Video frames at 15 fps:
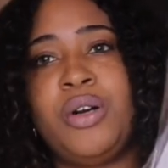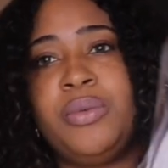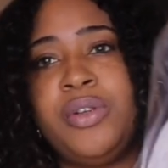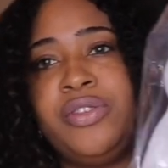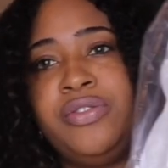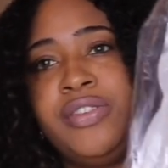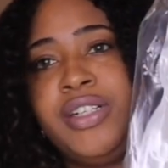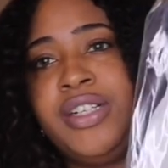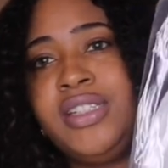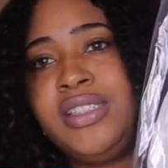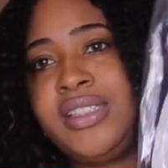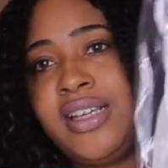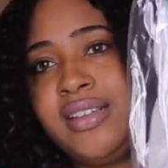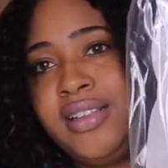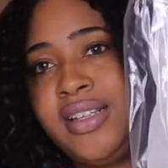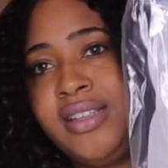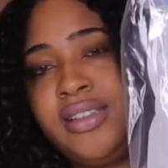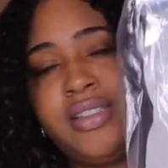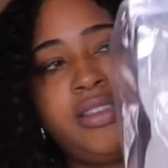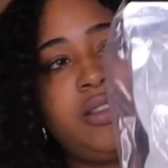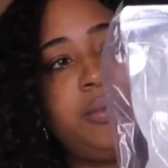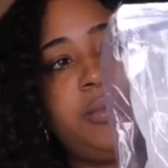one first and then
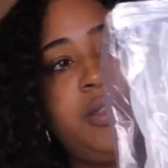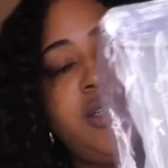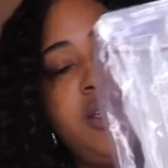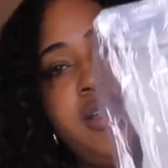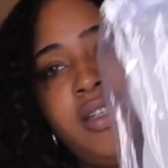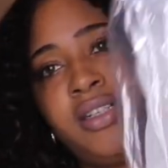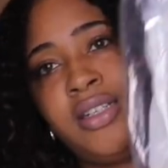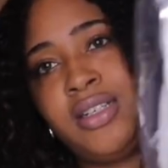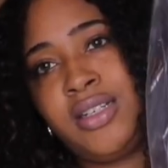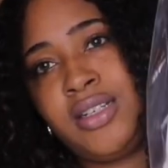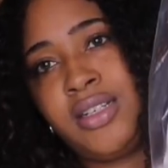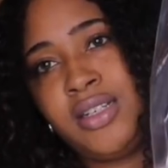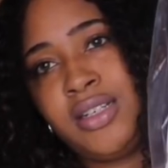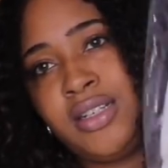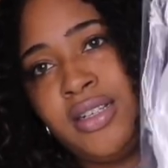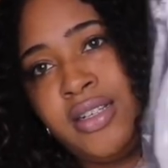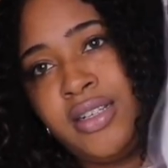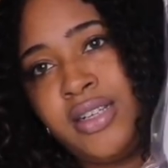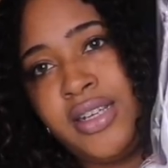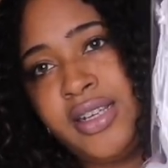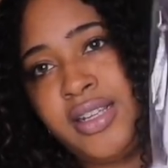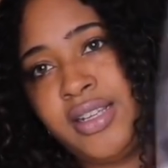this one
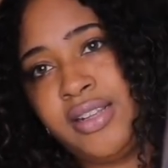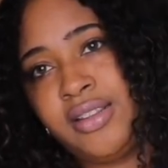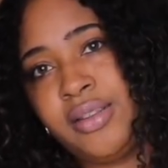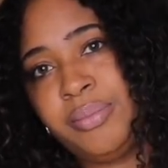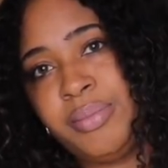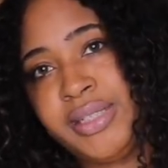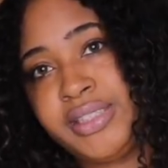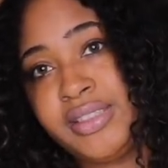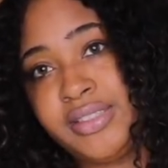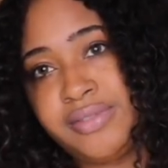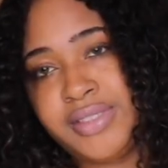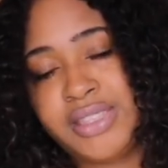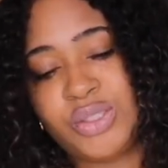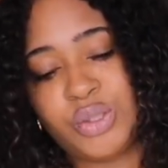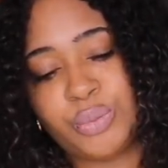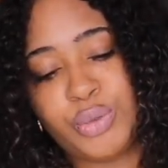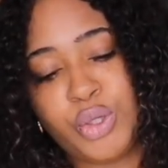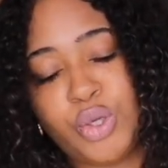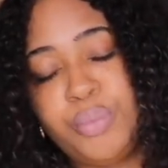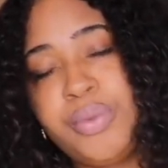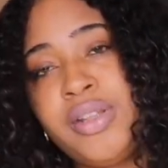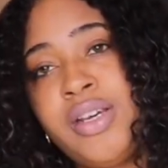in the midst of it. So I'm gonna
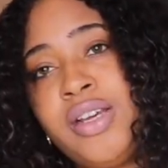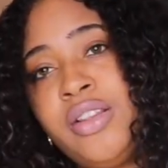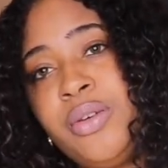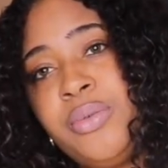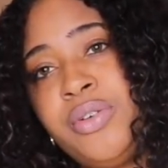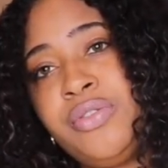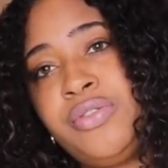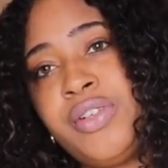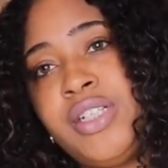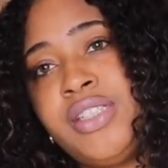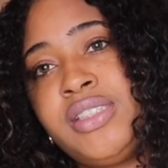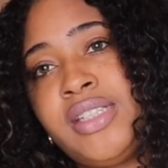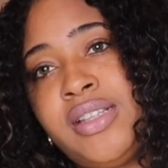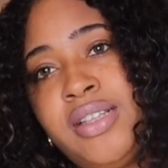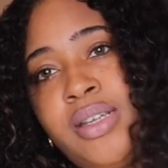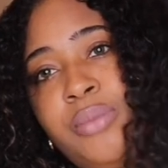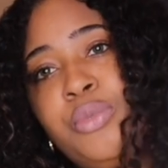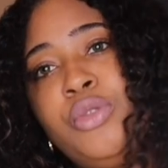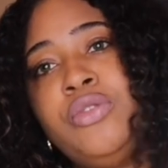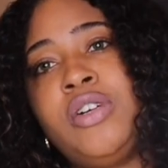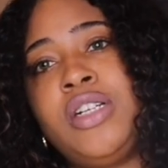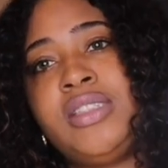open the other one first and then
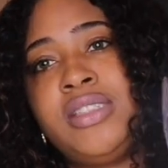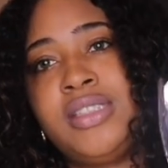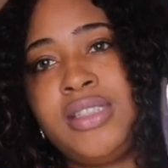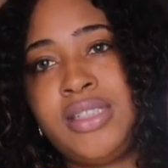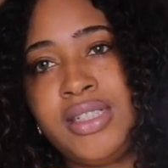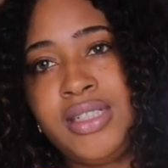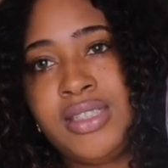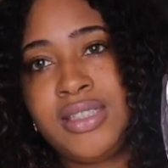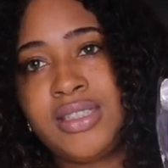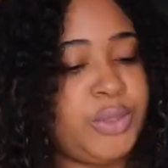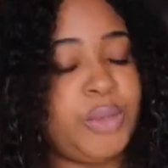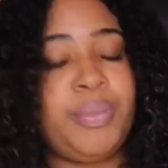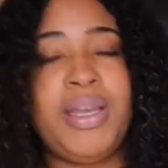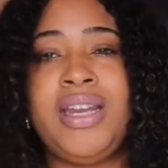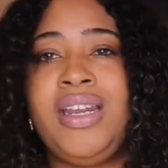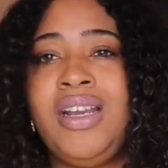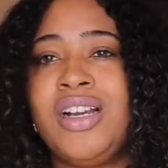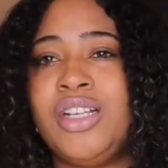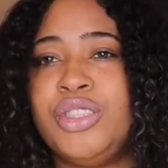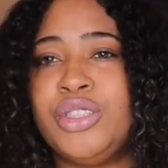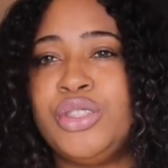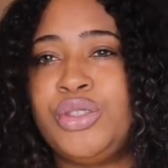move on to this. Depending
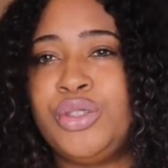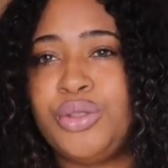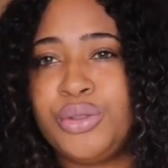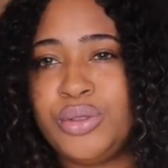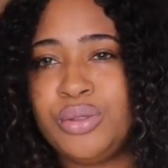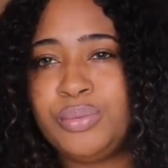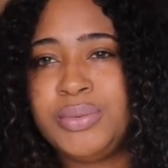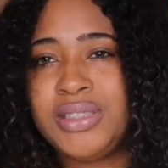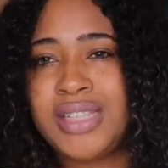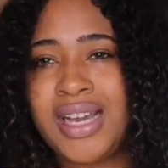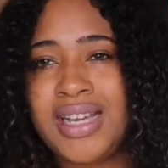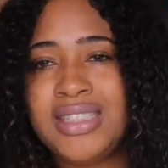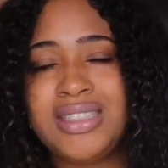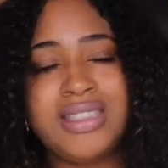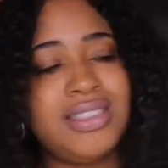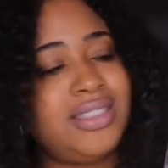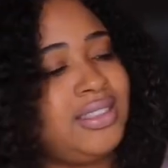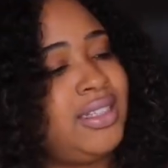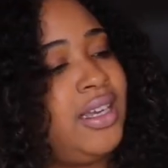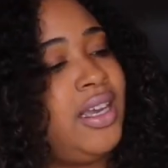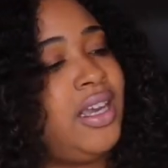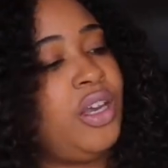on your tube sizes
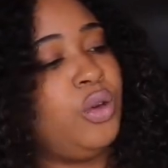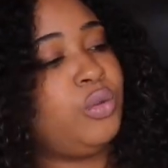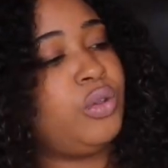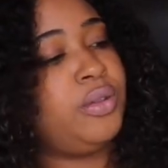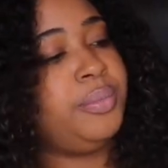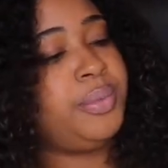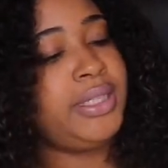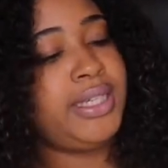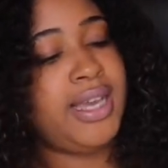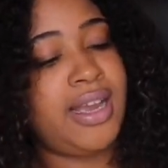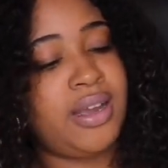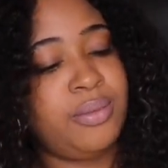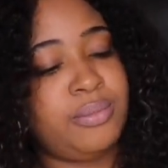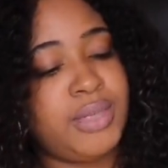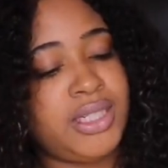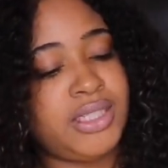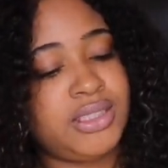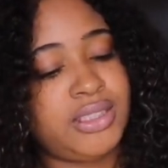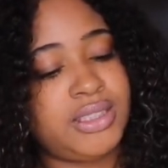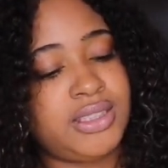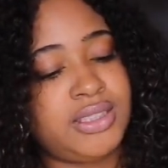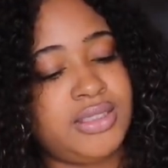will be how
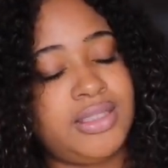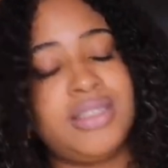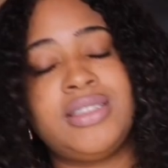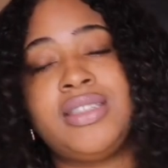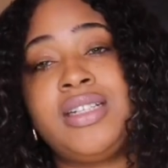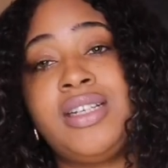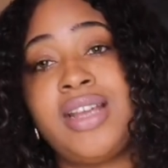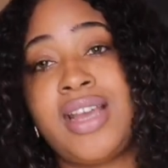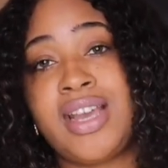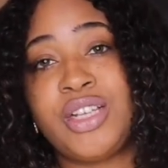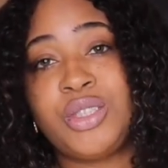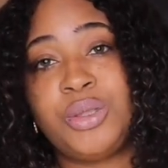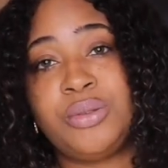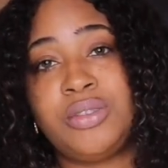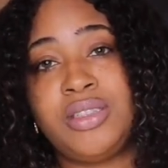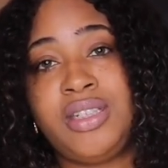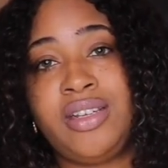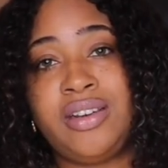much this can actually